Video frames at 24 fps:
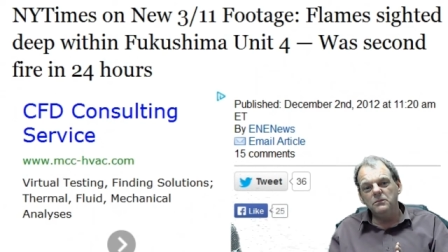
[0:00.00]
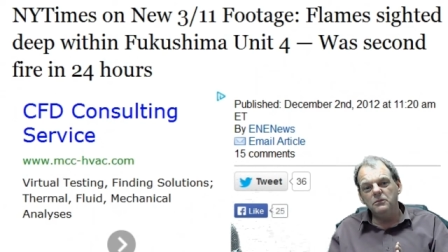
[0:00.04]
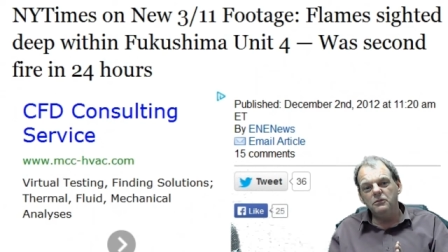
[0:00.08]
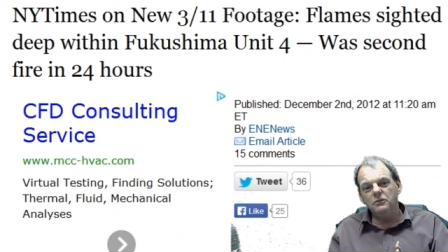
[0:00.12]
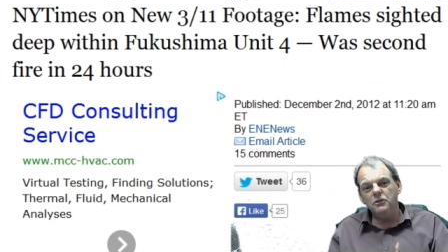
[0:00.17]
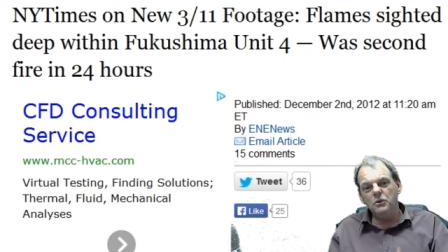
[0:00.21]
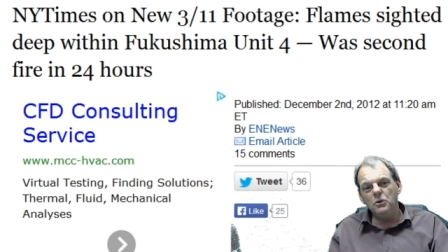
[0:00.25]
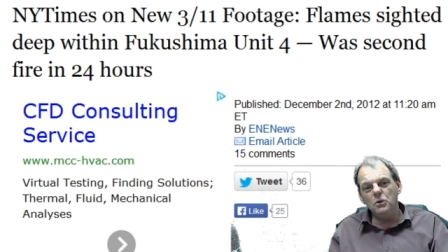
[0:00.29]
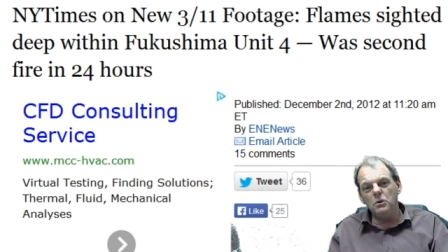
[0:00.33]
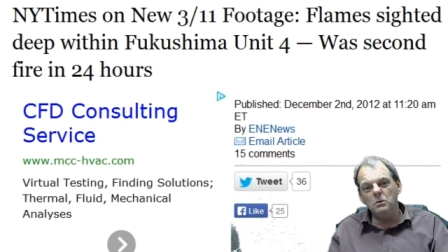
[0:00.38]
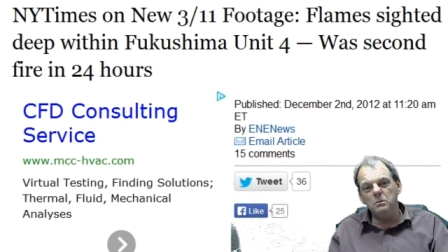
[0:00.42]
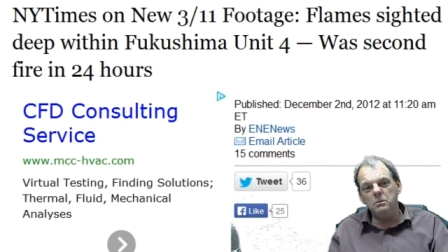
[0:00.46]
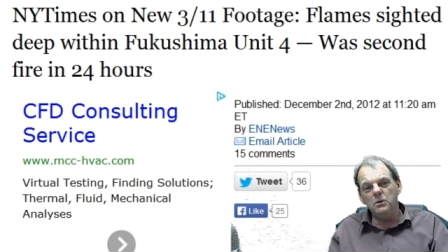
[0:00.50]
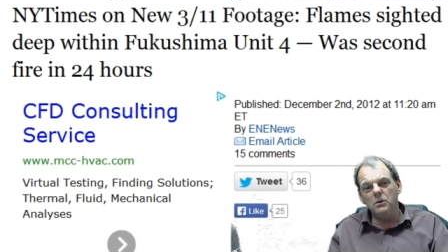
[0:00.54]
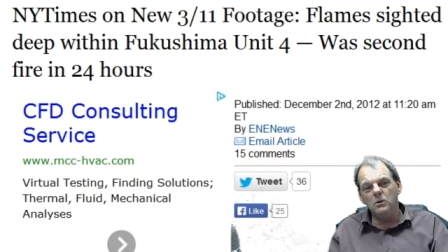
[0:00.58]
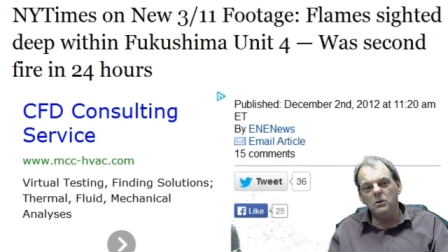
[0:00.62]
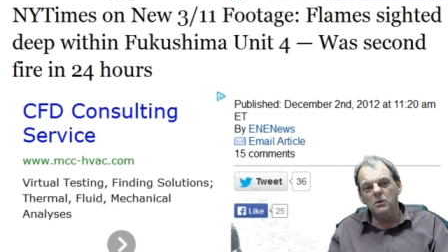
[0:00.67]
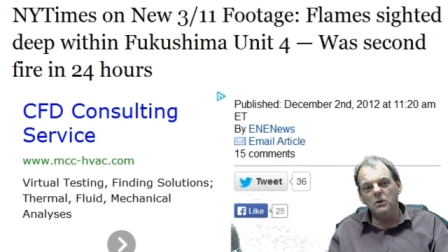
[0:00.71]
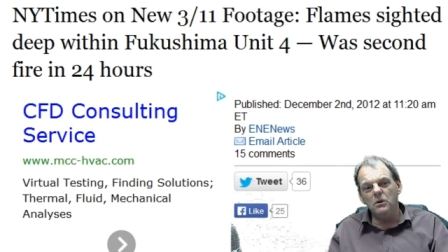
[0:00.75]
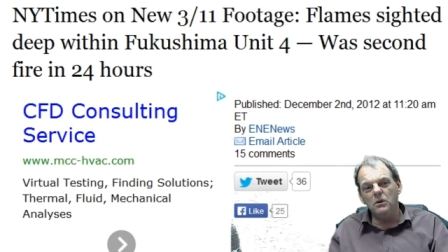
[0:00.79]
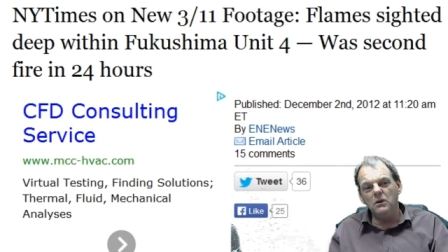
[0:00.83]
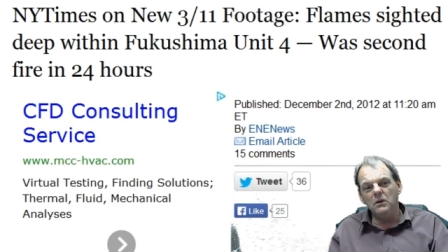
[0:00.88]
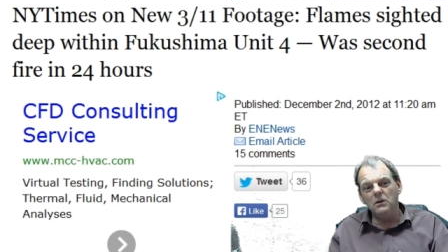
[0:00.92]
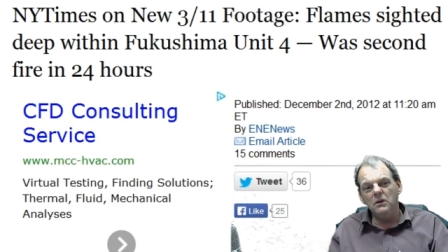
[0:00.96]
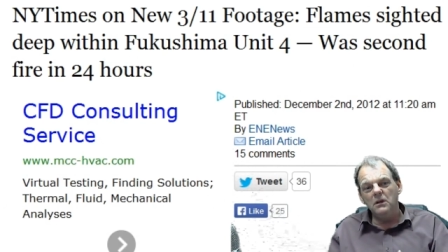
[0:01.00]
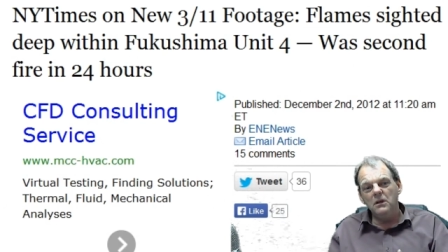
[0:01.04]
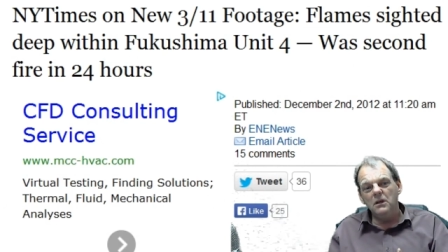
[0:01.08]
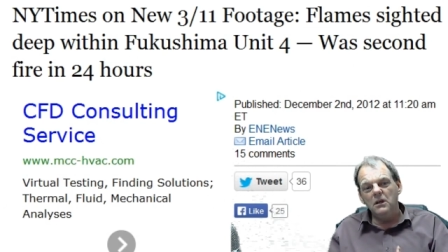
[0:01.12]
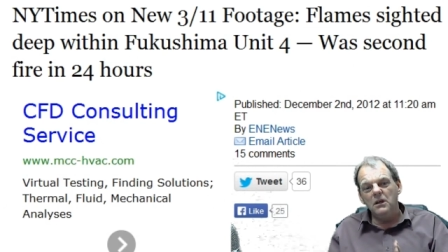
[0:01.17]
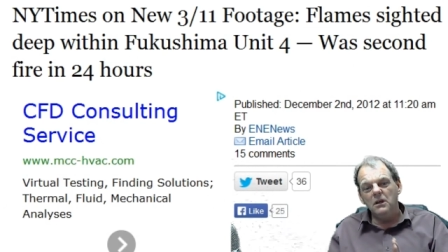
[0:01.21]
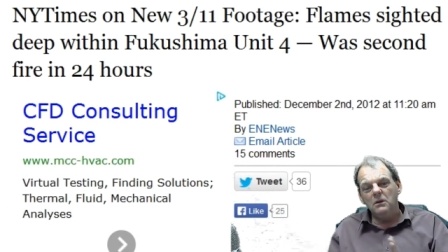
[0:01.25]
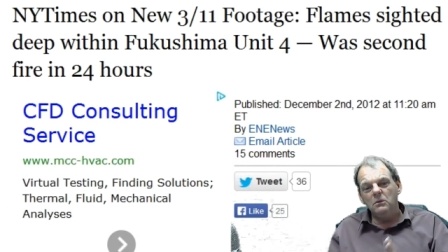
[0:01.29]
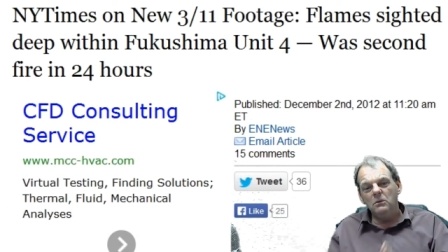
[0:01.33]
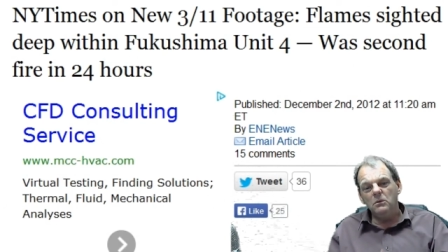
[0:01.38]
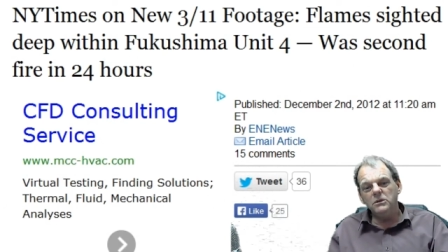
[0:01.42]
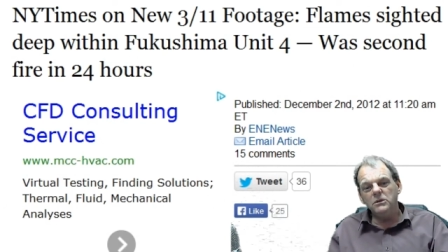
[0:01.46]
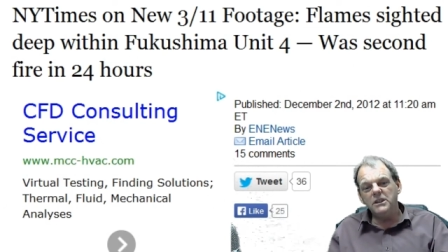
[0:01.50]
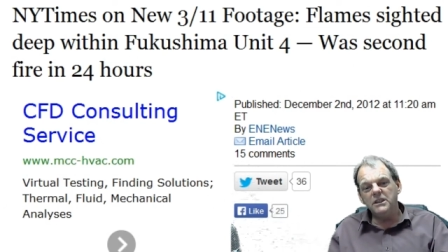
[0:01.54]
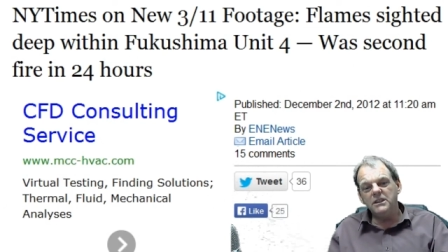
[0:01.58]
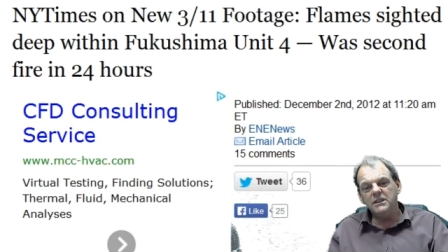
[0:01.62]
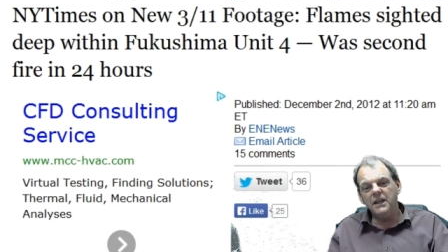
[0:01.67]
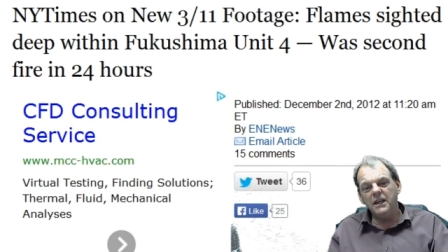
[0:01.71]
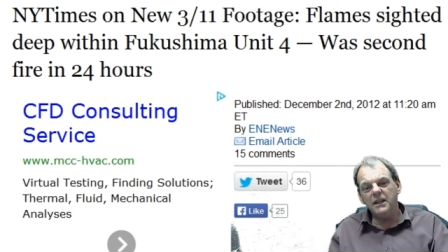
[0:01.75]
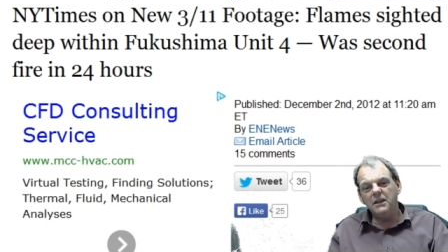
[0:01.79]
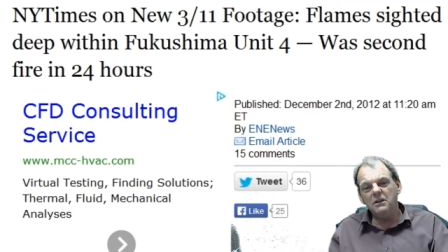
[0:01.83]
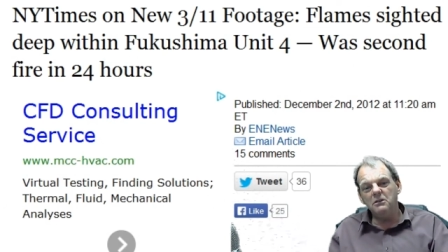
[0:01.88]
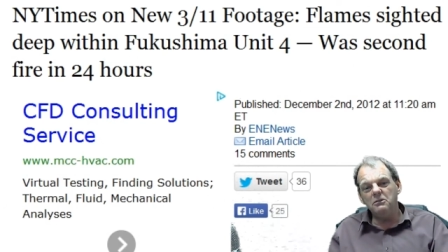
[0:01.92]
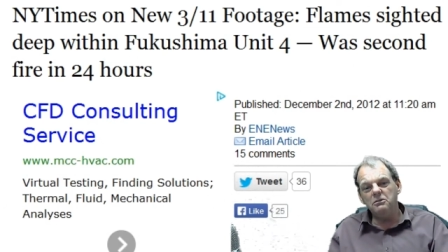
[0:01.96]
fuel pool It was the
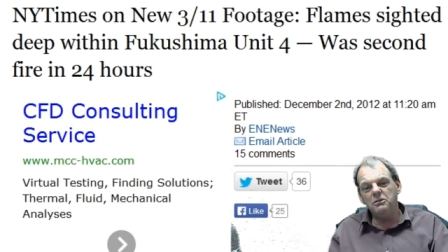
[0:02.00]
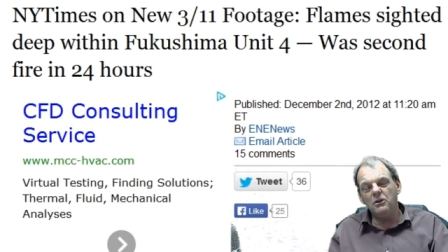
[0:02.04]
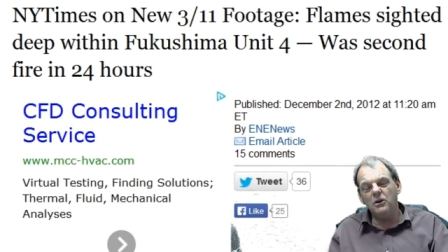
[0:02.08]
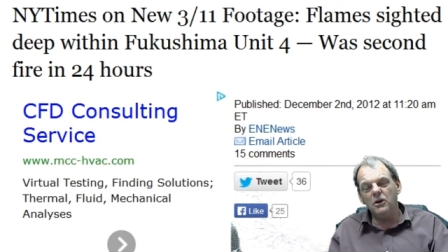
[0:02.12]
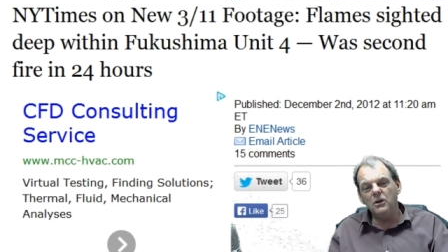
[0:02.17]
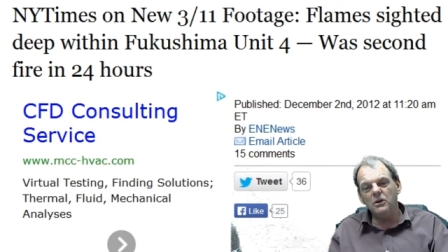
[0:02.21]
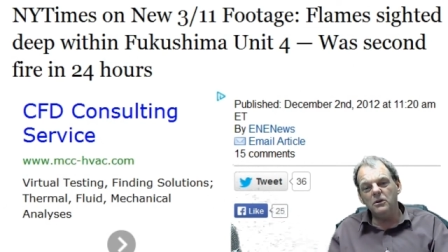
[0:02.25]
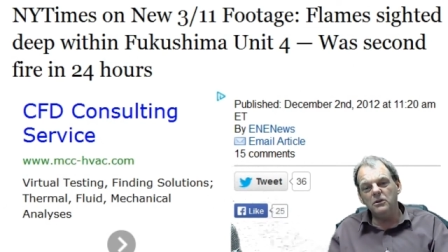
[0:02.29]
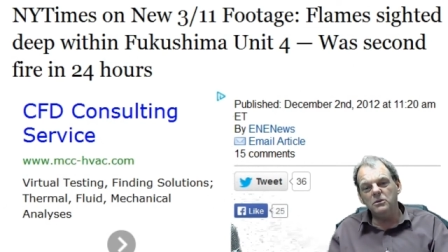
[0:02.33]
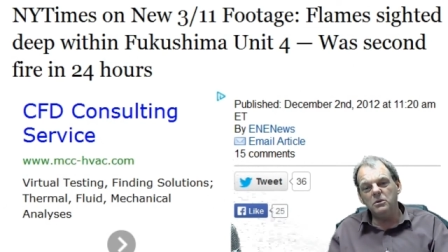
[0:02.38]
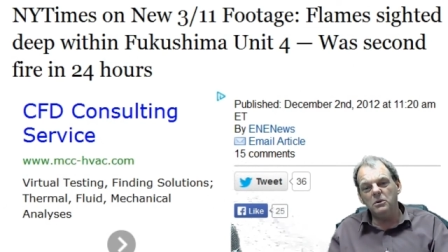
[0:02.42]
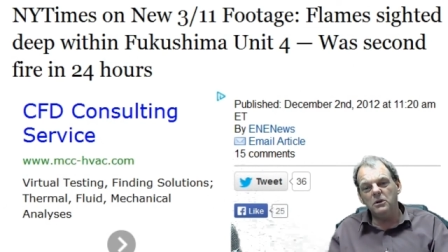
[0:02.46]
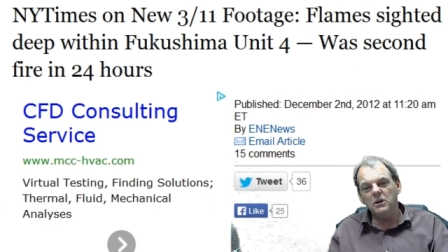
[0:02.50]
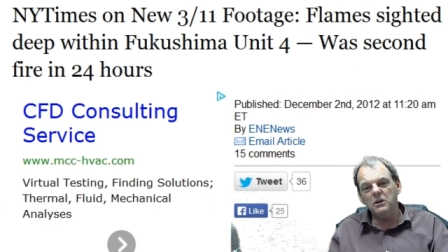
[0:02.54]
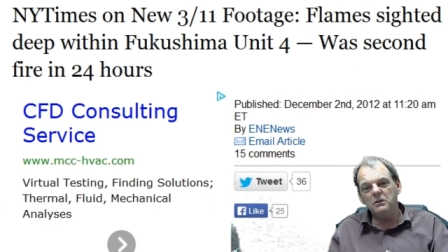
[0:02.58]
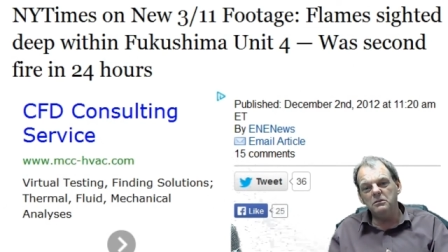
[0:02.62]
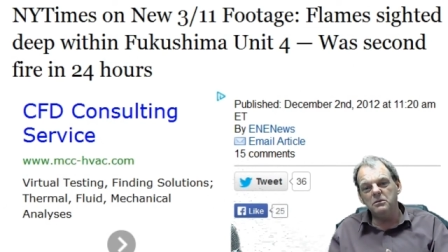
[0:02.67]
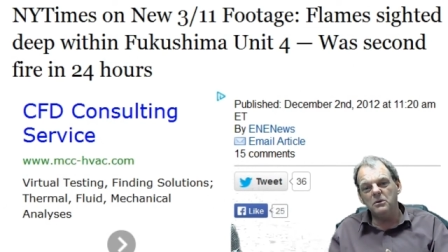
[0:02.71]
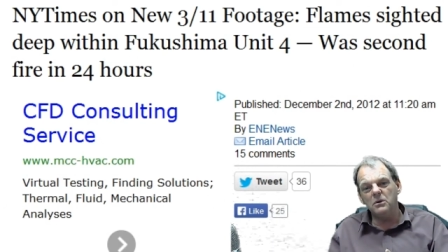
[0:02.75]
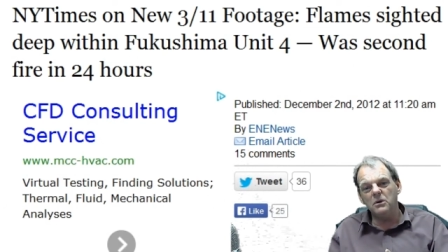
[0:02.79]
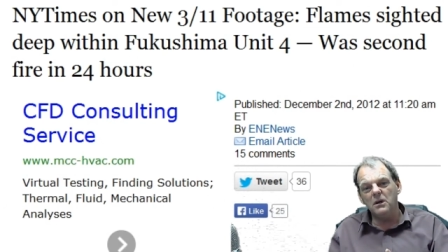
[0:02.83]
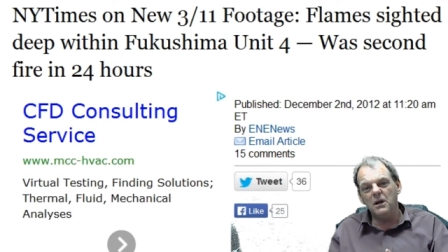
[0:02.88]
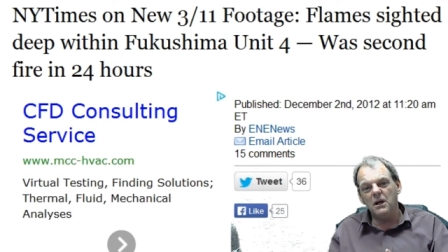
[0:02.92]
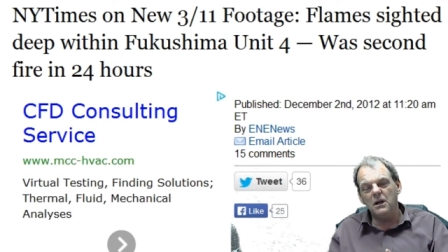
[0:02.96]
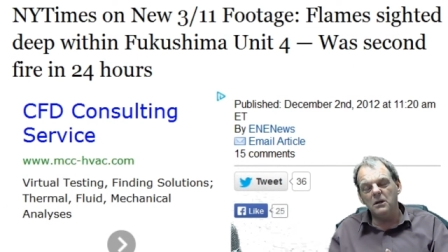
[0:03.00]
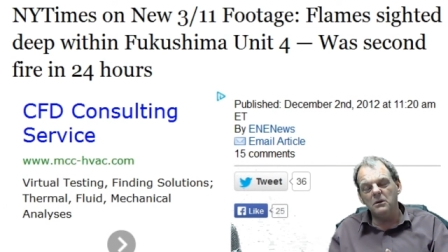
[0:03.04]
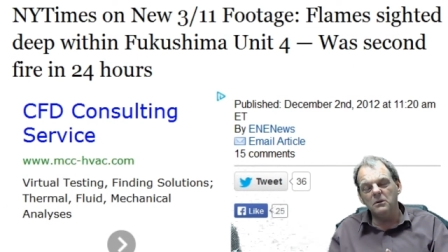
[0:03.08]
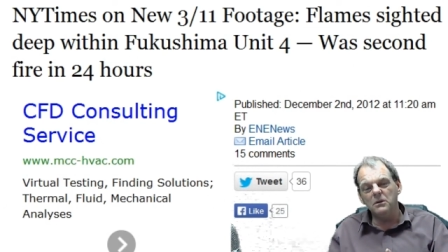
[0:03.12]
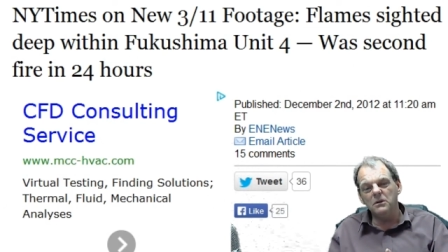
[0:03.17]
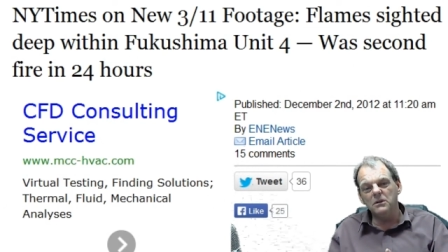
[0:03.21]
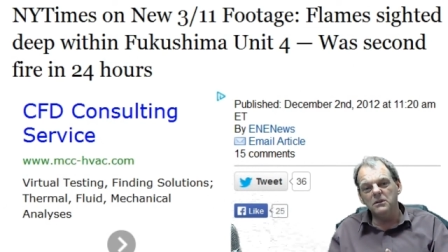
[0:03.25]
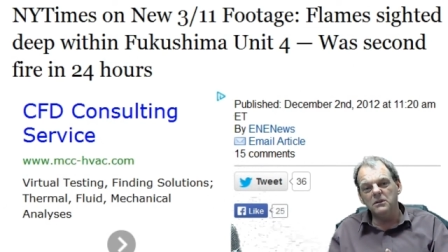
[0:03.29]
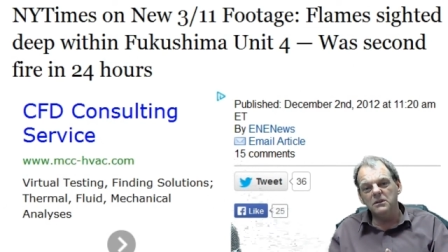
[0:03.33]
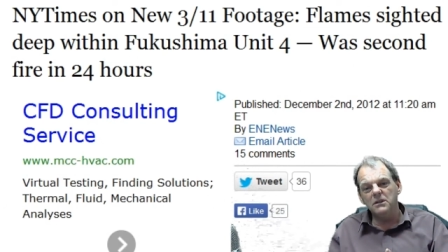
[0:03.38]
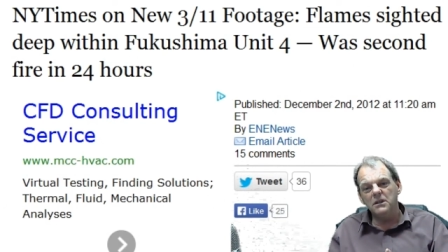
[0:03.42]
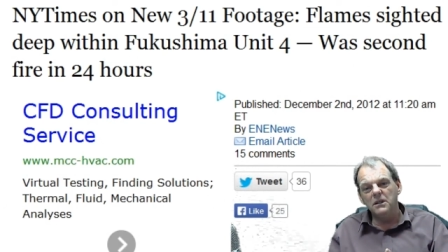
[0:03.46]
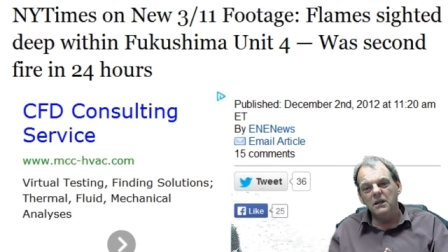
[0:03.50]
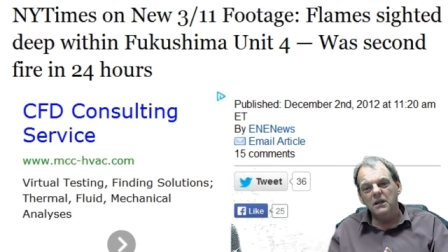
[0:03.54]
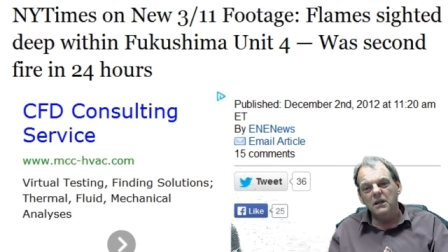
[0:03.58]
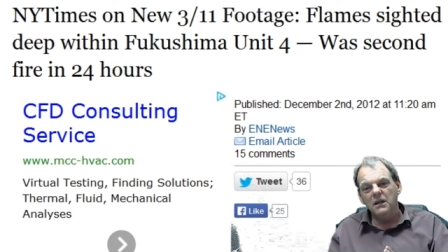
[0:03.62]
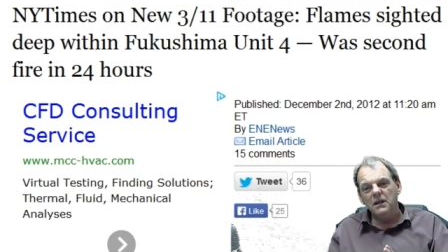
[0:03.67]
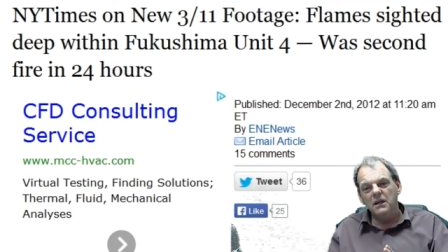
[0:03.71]
second fire in 24 hours.